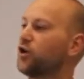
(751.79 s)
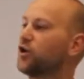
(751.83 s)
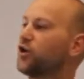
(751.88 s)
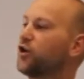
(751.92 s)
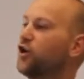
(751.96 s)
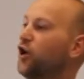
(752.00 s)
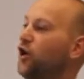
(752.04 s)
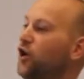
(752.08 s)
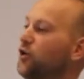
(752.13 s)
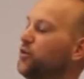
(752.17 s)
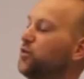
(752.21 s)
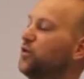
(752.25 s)

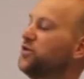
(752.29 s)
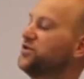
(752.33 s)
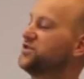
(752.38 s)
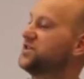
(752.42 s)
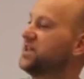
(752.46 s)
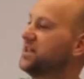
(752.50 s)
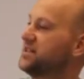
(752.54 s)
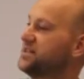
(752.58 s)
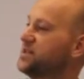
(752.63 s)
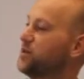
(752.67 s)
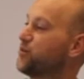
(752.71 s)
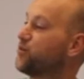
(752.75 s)
God wants
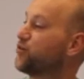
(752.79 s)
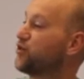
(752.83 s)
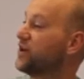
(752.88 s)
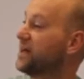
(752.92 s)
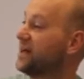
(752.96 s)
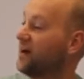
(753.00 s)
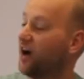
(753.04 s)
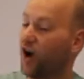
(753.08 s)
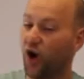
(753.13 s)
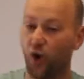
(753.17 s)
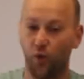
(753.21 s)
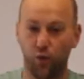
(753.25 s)
us to
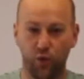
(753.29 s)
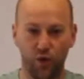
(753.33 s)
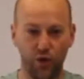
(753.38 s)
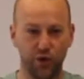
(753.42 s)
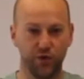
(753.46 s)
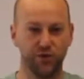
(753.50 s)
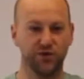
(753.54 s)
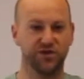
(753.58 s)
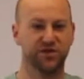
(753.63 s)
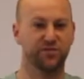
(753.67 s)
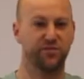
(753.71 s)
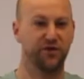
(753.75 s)
bring our
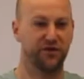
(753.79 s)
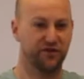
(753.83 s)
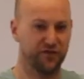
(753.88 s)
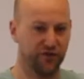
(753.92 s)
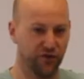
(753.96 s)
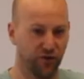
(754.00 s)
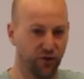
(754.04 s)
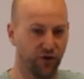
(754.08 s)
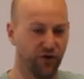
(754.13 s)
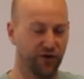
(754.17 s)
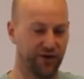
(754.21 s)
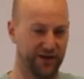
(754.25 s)
wounds
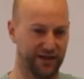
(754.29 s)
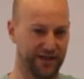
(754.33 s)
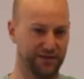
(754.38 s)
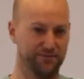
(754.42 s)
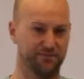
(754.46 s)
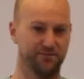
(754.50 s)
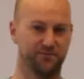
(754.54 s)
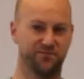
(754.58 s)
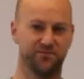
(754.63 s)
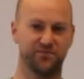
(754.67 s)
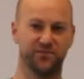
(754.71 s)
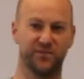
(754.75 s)
before
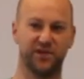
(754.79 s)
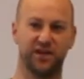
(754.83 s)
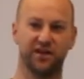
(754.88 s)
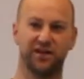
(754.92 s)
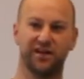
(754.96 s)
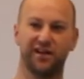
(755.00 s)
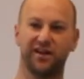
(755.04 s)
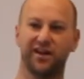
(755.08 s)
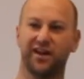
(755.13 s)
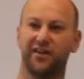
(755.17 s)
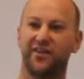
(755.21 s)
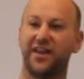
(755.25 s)
Him.
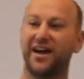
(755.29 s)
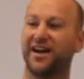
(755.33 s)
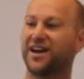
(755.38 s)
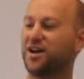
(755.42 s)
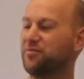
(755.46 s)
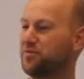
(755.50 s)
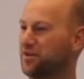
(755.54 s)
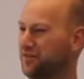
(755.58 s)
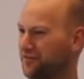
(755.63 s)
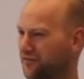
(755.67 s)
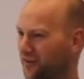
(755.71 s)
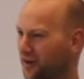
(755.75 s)
And that
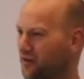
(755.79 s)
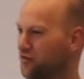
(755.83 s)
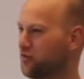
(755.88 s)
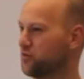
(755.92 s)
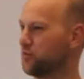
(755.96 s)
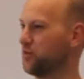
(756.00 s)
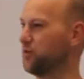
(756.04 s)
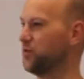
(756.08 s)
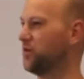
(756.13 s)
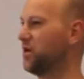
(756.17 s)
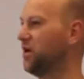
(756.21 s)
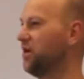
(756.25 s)
could be
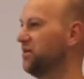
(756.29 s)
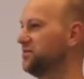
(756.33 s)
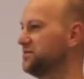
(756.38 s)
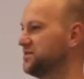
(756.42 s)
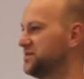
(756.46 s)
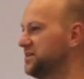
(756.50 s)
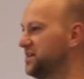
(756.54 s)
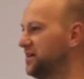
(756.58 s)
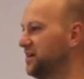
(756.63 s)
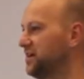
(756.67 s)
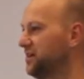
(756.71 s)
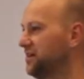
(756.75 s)
vulnerable,
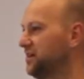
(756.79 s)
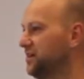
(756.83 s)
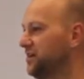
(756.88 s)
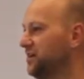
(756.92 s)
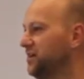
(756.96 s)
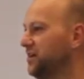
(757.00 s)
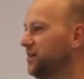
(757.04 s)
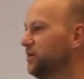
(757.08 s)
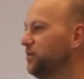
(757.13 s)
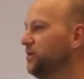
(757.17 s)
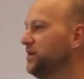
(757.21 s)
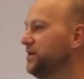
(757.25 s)
can't it?
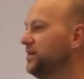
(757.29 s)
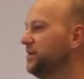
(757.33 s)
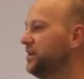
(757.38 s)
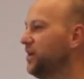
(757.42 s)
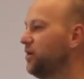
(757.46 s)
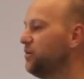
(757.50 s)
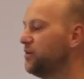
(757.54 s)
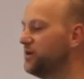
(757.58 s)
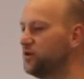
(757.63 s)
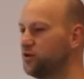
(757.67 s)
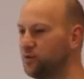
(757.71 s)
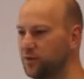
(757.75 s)
We, you
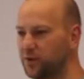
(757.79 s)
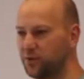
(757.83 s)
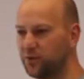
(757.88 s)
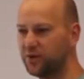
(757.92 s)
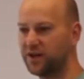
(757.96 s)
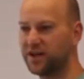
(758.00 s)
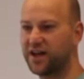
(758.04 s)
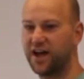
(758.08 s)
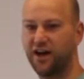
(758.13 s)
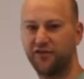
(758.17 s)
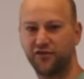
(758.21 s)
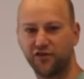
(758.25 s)
know, we normally
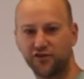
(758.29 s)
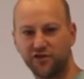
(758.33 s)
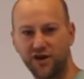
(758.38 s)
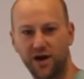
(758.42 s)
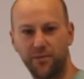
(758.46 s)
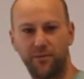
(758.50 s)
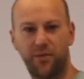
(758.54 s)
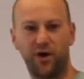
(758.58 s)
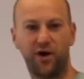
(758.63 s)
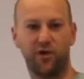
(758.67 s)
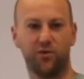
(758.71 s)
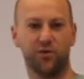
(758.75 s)
want to cover
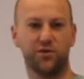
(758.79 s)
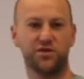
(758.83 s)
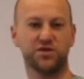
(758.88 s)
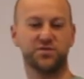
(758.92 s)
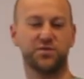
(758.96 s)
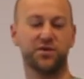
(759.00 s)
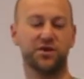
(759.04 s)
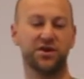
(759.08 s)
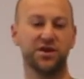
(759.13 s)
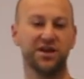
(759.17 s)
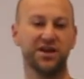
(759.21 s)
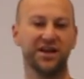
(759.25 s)
up our wounds,
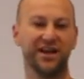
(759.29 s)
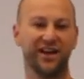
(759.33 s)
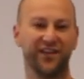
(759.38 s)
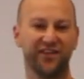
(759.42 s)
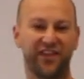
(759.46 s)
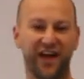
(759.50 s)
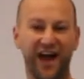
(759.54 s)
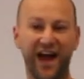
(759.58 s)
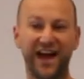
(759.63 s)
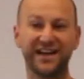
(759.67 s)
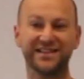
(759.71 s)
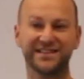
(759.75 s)
but
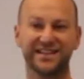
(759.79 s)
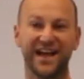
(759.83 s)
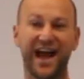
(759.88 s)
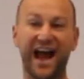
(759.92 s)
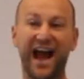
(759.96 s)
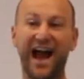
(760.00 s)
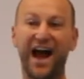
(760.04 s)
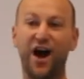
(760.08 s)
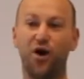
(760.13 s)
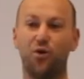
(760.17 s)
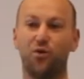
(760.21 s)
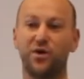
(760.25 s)
that's
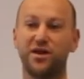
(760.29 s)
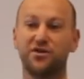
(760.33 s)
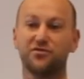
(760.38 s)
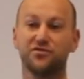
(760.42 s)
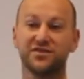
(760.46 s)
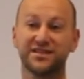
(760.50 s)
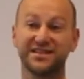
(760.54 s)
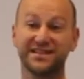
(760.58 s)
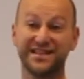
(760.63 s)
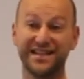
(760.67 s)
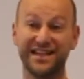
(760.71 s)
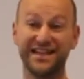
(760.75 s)
how we
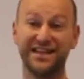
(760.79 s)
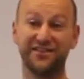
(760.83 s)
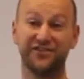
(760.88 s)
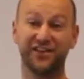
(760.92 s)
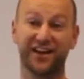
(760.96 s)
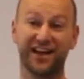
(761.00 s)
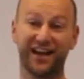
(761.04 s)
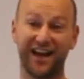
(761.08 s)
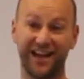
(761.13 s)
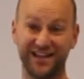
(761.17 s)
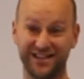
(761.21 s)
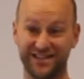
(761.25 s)
receive
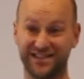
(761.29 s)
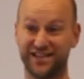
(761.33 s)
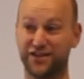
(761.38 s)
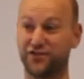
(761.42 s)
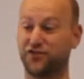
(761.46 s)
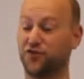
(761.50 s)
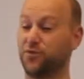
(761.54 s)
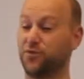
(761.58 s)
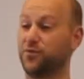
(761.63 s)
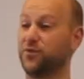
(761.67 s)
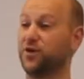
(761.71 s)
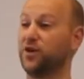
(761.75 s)
a cleansing
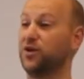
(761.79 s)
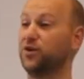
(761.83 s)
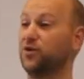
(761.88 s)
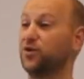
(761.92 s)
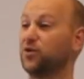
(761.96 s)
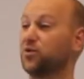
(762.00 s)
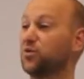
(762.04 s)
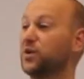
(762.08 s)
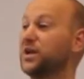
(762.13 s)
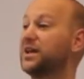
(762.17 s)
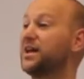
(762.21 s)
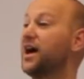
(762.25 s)
from the
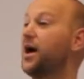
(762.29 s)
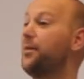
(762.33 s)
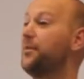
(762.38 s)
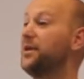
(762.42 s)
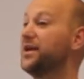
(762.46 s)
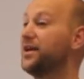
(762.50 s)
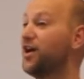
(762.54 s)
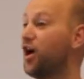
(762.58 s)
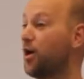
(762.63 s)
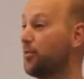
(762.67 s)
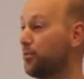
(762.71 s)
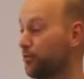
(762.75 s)
Lord. We come
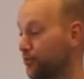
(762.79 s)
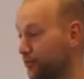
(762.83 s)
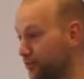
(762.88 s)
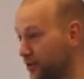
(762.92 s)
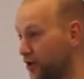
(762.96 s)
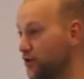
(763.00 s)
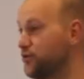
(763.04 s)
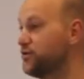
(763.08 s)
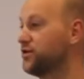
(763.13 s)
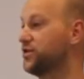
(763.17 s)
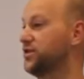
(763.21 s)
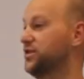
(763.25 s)
in our
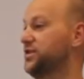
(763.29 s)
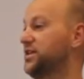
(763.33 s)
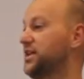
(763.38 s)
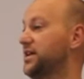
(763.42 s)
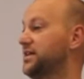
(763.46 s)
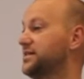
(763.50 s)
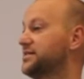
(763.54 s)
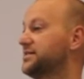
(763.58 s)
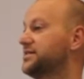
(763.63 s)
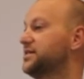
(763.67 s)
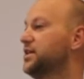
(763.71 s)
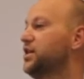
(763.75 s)

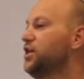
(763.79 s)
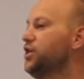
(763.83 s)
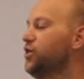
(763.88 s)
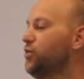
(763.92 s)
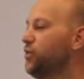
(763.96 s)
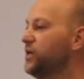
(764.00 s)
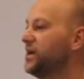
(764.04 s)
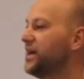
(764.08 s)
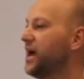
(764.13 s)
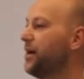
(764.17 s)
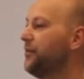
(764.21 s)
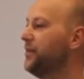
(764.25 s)
brokenness,
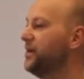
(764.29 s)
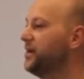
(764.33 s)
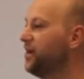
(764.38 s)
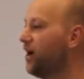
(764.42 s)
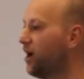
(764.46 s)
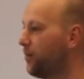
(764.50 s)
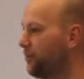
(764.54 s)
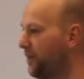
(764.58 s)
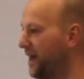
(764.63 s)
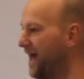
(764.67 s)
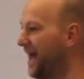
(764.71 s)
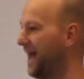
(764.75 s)
we come in
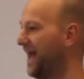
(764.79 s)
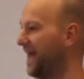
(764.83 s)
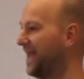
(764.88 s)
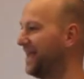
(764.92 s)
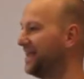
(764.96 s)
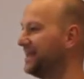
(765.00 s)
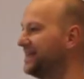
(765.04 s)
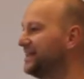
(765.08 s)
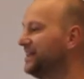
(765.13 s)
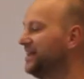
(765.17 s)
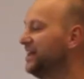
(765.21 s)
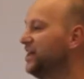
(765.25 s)
our
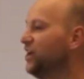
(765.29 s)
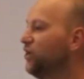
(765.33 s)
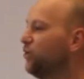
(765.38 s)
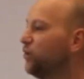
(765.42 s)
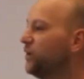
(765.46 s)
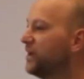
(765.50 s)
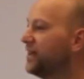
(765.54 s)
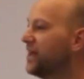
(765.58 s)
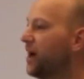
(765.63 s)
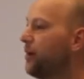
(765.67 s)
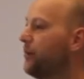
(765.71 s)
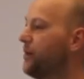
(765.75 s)
pain,
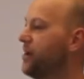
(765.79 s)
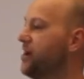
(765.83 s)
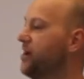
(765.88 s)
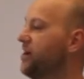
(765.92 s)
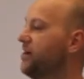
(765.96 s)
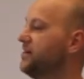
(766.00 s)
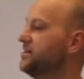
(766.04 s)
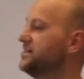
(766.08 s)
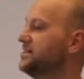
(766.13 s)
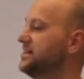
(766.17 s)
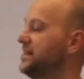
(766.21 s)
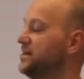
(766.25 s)
we come in
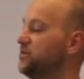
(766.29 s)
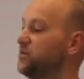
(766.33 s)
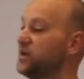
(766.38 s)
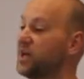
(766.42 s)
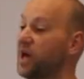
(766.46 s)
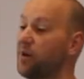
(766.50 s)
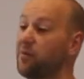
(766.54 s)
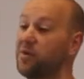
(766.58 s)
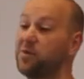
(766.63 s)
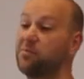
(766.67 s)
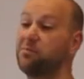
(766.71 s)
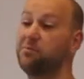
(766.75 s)
our sin, we
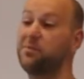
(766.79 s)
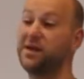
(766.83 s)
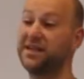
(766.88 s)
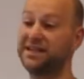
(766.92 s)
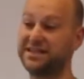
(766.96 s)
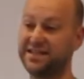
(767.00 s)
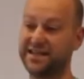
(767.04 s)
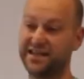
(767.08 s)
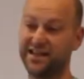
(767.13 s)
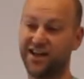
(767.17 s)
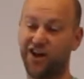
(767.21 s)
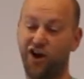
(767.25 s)
come
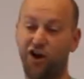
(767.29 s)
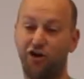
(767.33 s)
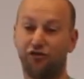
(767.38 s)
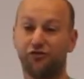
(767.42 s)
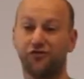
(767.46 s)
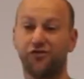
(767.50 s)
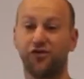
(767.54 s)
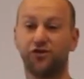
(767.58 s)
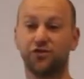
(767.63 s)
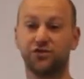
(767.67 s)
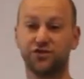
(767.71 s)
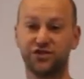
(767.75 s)
admitting our
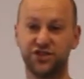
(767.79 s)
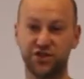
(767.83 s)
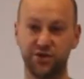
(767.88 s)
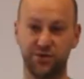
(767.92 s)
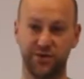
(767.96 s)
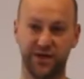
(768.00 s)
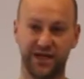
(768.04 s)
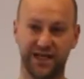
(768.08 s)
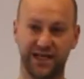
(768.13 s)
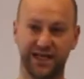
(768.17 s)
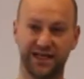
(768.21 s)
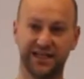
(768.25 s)

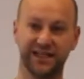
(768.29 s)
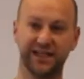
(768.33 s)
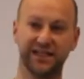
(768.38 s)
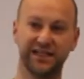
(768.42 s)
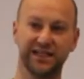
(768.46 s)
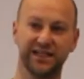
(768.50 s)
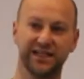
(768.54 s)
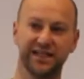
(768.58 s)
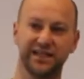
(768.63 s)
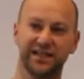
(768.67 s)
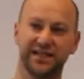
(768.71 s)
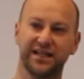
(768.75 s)
wrongdoing,
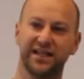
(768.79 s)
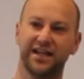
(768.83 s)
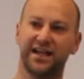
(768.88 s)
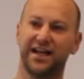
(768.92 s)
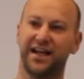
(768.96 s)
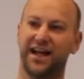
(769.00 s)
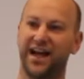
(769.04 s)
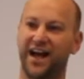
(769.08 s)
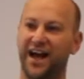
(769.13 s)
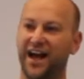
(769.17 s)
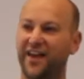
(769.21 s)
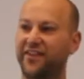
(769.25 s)

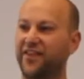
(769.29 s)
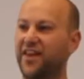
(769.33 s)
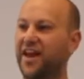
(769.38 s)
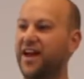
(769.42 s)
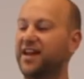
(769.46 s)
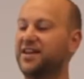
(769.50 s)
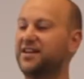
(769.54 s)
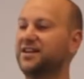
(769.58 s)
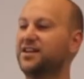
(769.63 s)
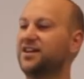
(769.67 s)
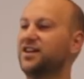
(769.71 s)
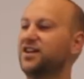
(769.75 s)
and
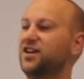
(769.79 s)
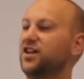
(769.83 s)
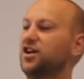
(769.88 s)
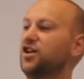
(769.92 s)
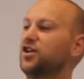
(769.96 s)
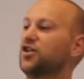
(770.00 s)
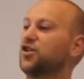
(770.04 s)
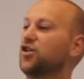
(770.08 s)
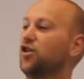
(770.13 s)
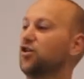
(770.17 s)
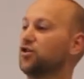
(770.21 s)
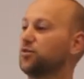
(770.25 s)
then
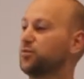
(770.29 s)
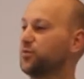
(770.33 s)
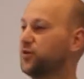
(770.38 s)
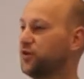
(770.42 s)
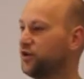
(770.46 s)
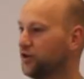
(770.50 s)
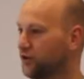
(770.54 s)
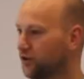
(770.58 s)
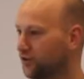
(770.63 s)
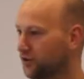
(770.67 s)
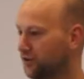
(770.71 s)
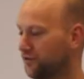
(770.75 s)
God
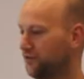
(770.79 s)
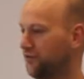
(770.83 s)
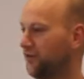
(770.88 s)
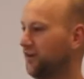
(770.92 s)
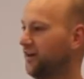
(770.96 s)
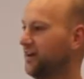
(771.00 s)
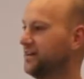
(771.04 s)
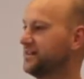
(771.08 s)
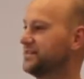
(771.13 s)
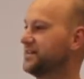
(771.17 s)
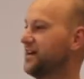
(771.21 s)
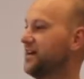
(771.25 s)

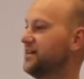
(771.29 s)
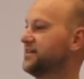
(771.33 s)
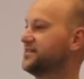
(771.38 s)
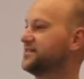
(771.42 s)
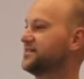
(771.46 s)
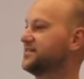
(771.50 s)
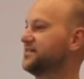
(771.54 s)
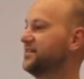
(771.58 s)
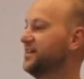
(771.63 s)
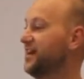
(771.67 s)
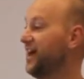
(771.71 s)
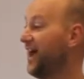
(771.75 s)
purifies
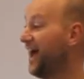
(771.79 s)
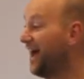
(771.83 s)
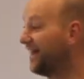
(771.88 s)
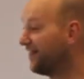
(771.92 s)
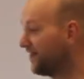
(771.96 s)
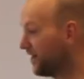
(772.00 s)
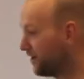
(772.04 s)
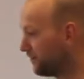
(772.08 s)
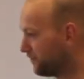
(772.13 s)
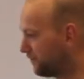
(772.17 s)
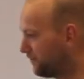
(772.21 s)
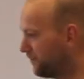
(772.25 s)
us and
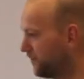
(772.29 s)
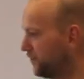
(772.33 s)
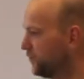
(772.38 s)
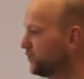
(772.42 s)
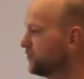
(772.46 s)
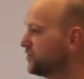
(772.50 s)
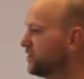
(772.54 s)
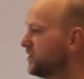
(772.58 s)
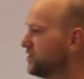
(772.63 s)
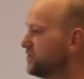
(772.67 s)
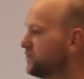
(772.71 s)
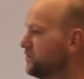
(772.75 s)
then
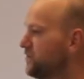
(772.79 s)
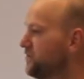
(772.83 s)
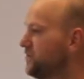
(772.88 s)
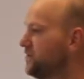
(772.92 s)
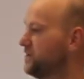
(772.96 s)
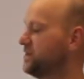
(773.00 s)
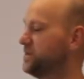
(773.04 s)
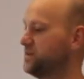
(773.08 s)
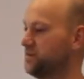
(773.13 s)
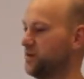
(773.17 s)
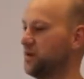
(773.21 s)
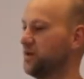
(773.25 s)
fills us with
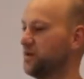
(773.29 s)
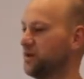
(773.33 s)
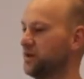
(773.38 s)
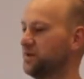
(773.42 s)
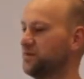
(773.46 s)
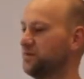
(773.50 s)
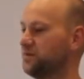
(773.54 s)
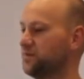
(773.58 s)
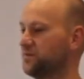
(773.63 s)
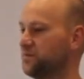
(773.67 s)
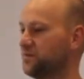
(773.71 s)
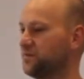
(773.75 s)
His Spirit.
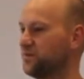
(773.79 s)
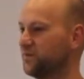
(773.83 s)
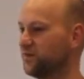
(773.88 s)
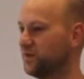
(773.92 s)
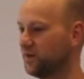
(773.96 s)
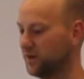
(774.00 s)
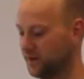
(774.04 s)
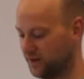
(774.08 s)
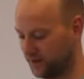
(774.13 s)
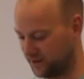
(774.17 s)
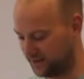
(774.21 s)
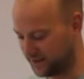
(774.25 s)

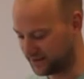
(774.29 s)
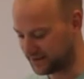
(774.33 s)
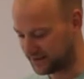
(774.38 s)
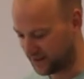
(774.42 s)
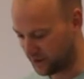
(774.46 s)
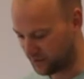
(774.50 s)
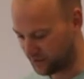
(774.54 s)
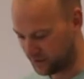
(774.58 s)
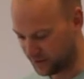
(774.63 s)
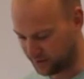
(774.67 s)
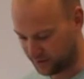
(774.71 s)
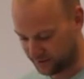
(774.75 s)
That's
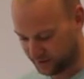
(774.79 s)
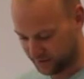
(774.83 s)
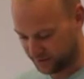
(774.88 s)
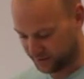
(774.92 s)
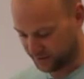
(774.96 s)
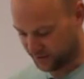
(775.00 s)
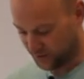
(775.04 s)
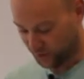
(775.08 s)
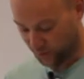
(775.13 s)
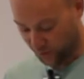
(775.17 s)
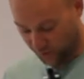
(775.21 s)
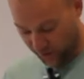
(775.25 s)
how it
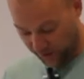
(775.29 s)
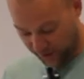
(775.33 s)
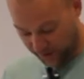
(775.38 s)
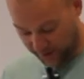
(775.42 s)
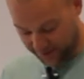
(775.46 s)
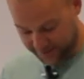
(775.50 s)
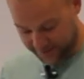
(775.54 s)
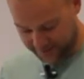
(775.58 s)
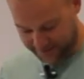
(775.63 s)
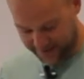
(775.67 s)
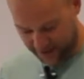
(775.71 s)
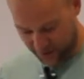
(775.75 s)

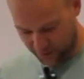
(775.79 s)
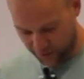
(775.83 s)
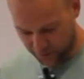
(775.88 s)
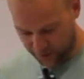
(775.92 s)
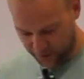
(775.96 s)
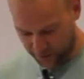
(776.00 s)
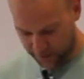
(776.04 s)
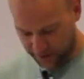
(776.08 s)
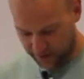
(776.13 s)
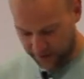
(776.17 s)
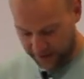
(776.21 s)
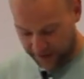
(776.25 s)
works. That's how,
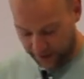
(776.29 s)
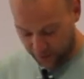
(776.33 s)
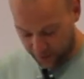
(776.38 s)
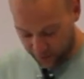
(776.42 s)
how